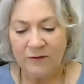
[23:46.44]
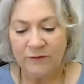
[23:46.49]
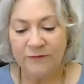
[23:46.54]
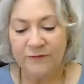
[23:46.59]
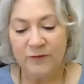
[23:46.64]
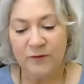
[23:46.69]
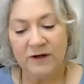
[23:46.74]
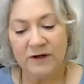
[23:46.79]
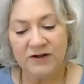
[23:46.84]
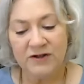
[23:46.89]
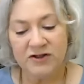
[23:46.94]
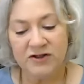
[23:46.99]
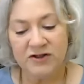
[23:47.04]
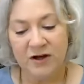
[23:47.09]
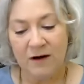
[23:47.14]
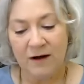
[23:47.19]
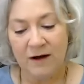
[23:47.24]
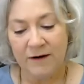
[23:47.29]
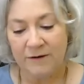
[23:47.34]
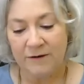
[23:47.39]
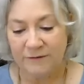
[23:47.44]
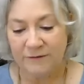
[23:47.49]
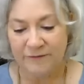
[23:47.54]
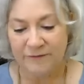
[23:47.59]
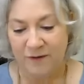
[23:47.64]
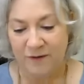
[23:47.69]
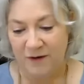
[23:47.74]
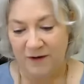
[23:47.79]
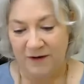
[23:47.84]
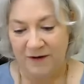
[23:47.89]
Foolish god
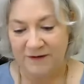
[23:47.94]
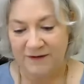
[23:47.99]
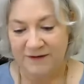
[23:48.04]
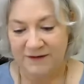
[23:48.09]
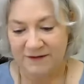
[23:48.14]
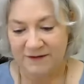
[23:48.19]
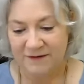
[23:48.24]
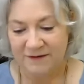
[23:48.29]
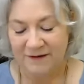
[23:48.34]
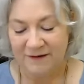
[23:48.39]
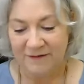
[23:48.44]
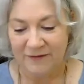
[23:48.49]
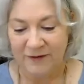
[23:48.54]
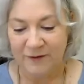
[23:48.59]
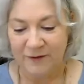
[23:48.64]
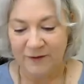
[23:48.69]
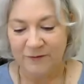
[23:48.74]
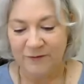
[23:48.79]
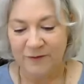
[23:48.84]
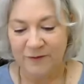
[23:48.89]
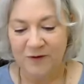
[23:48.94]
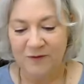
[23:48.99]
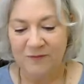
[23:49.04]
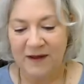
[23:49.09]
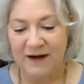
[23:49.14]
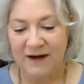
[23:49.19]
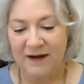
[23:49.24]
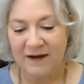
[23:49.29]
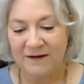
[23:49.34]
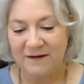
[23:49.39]
Faunus, though full
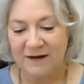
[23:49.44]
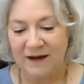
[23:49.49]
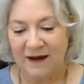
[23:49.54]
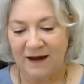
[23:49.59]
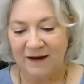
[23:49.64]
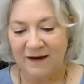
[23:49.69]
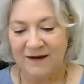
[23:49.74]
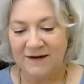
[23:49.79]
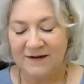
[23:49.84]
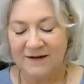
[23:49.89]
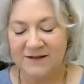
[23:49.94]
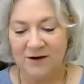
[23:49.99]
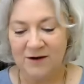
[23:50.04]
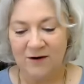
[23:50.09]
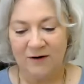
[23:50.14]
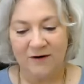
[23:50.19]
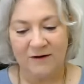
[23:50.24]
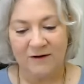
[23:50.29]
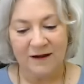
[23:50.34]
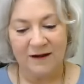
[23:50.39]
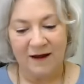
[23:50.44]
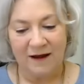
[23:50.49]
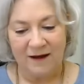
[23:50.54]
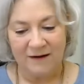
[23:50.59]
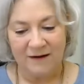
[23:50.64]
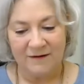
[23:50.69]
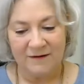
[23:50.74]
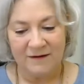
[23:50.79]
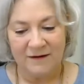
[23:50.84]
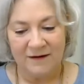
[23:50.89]
many a day he saw her
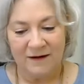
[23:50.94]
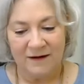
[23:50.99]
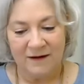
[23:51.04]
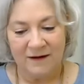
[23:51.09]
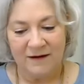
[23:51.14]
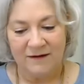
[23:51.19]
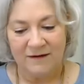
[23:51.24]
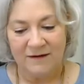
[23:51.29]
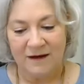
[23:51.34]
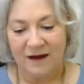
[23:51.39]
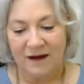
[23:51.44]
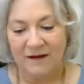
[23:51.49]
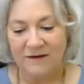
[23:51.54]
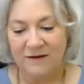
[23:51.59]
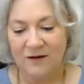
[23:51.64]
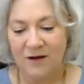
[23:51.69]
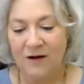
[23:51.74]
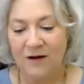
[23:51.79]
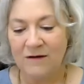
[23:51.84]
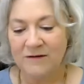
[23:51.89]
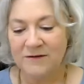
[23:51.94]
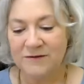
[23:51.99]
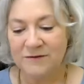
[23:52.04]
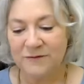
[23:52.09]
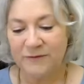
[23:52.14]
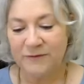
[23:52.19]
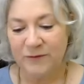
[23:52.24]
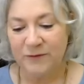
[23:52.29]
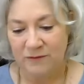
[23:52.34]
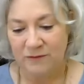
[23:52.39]
clad, yet longed
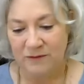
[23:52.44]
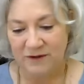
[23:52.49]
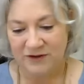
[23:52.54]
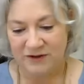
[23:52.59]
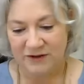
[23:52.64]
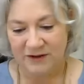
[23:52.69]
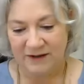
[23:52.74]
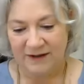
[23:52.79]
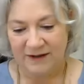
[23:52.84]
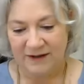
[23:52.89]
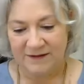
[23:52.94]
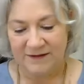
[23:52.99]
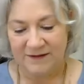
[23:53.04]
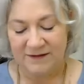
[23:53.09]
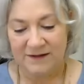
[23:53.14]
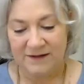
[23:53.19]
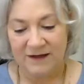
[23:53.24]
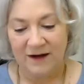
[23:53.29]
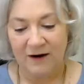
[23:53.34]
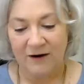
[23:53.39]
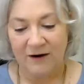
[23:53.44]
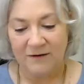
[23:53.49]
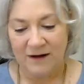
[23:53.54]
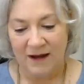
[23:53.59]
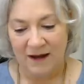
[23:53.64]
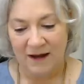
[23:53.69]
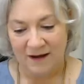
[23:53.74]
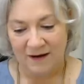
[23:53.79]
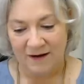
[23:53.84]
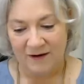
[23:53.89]
foolishly to see her
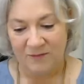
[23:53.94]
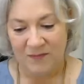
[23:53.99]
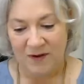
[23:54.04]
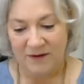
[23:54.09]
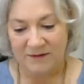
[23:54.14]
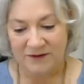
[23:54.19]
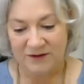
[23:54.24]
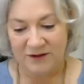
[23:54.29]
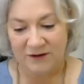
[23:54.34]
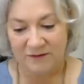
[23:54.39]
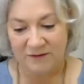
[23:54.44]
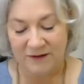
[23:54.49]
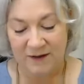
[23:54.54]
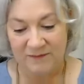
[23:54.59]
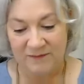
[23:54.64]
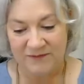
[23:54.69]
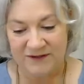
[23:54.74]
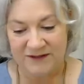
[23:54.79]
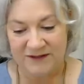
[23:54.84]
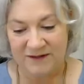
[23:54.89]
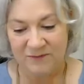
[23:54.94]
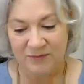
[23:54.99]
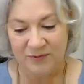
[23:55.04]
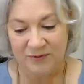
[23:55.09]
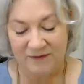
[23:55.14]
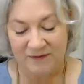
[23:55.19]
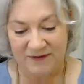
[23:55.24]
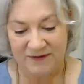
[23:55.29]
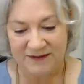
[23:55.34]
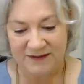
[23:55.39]
naked amongst her nymphs in
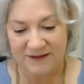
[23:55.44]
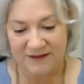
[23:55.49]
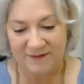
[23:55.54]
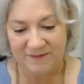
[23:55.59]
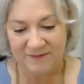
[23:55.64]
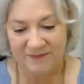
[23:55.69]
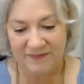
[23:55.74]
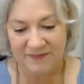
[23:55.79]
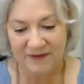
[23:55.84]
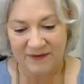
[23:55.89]
privity.